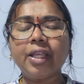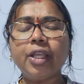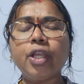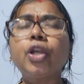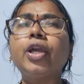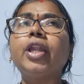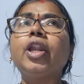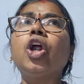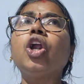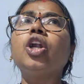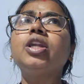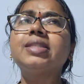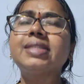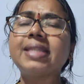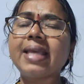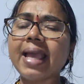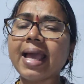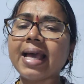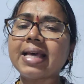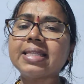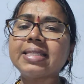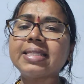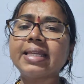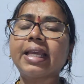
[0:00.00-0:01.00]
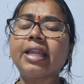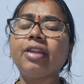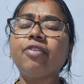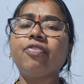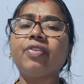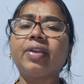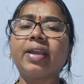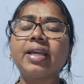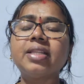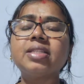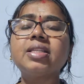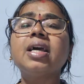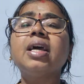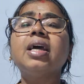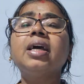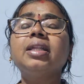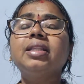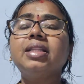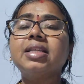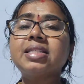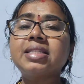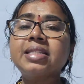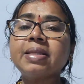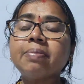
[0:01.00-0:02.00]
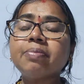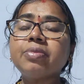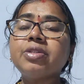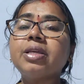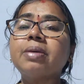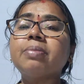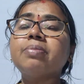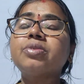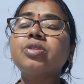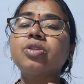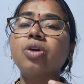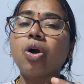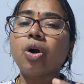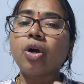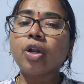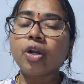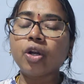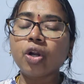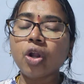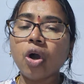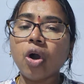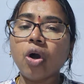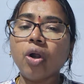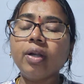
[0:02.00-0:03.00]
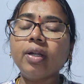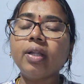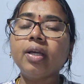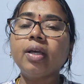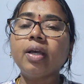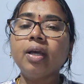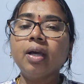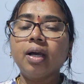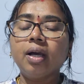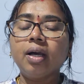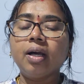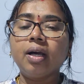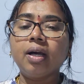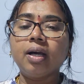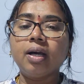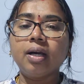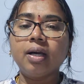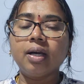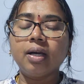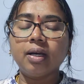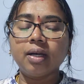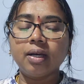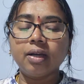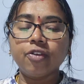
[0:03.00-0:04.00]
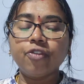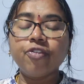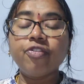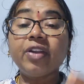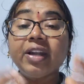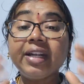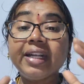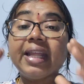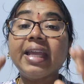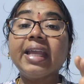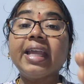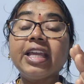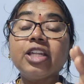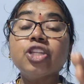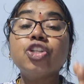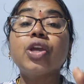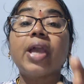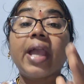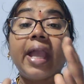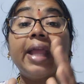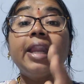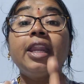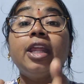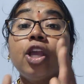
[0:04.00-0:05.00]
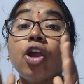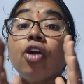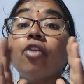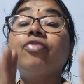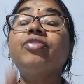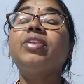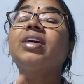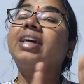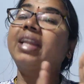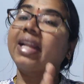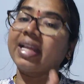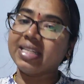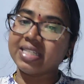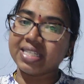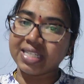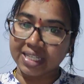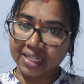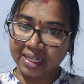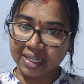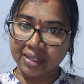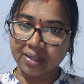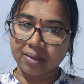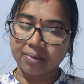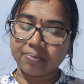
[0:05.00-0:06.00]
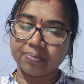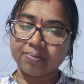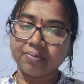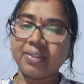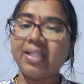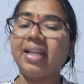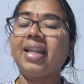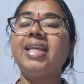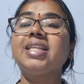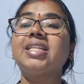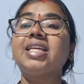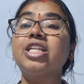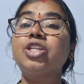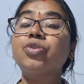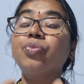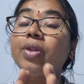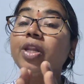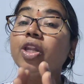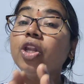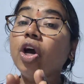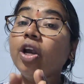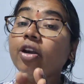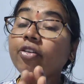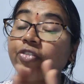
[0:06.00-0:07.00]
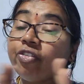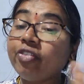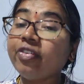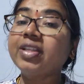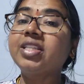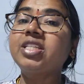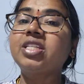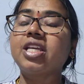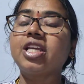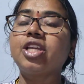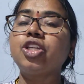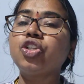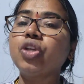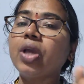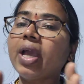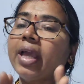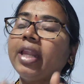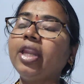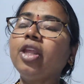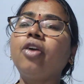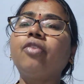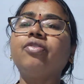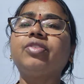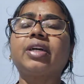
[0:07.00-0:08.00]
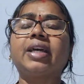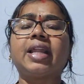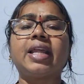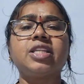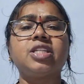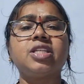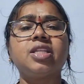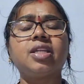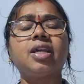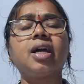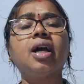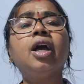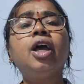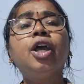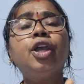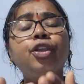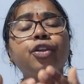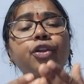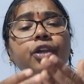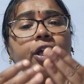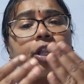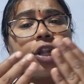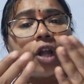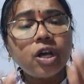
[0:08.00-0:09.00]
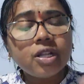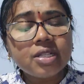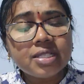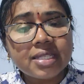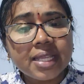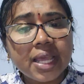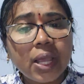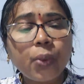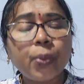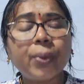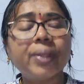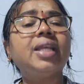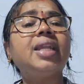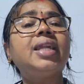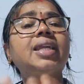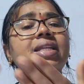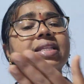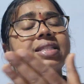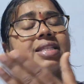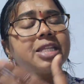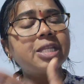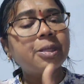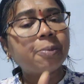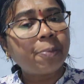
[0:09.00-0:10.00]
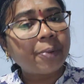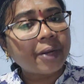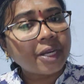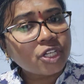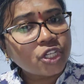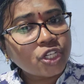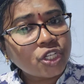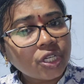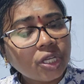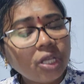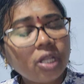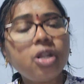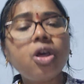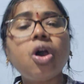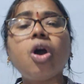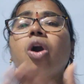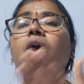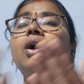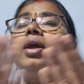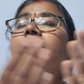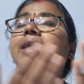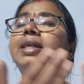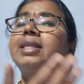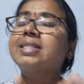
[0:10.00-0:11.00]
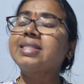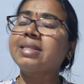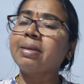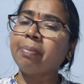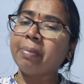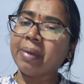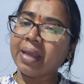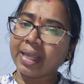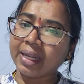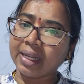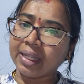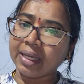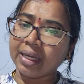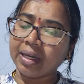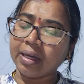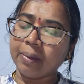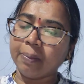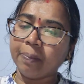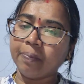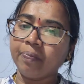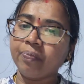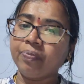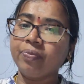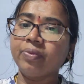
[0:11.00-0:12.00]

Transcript: You cannot say as significant. The symptoms are not fitting into any of the criteria. Right, it will not fit into any of the criteria. You cannot say whether it is a depression or it is a mania.